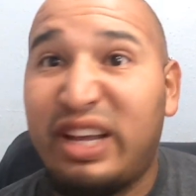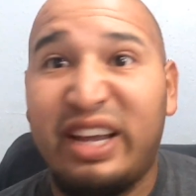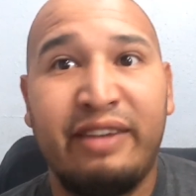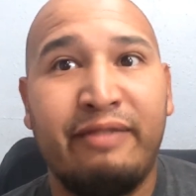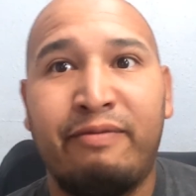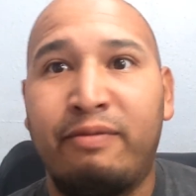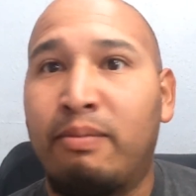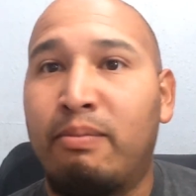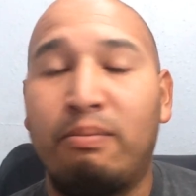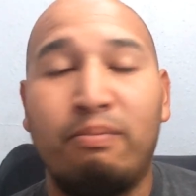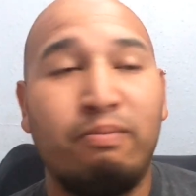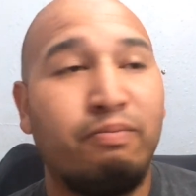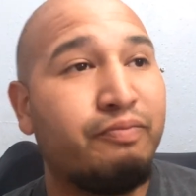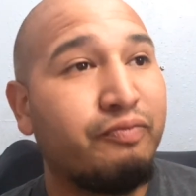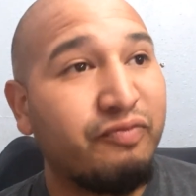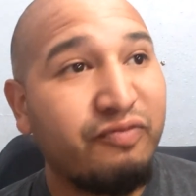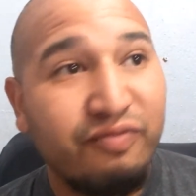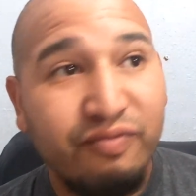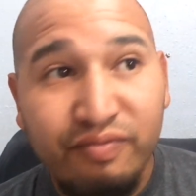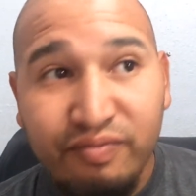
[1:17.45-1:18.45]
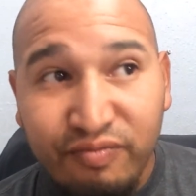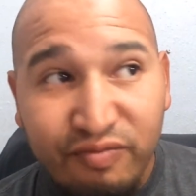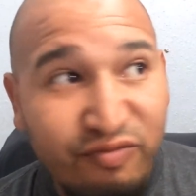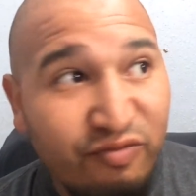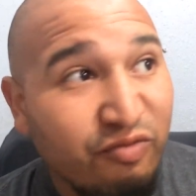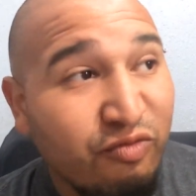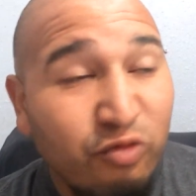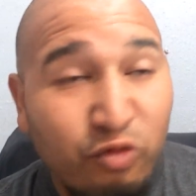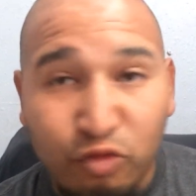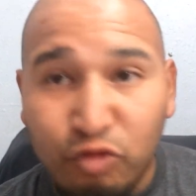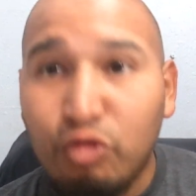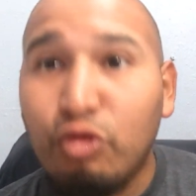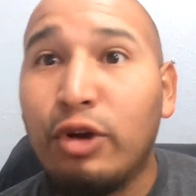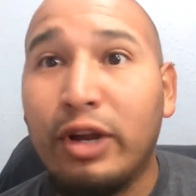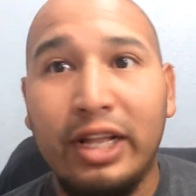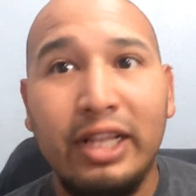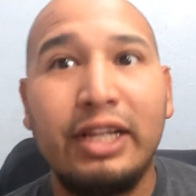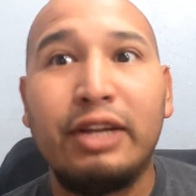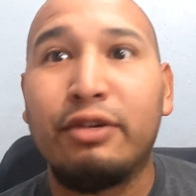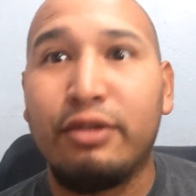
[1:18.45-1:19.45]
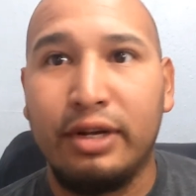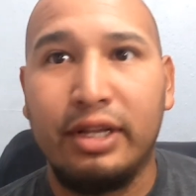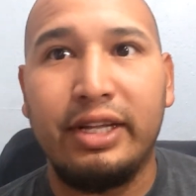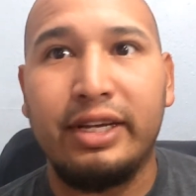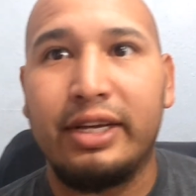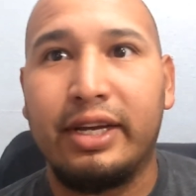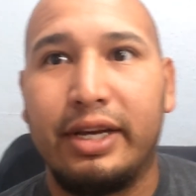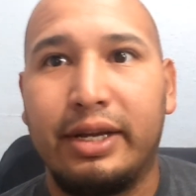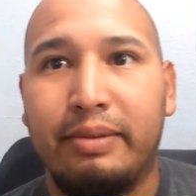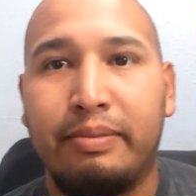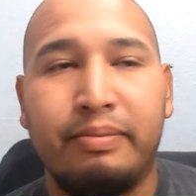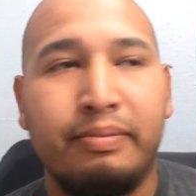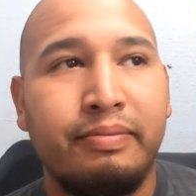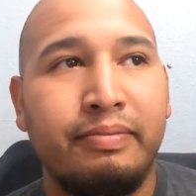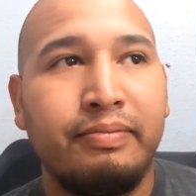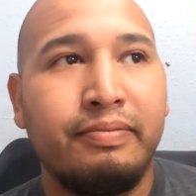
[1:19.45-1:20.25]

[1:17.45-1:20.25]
played really, really good.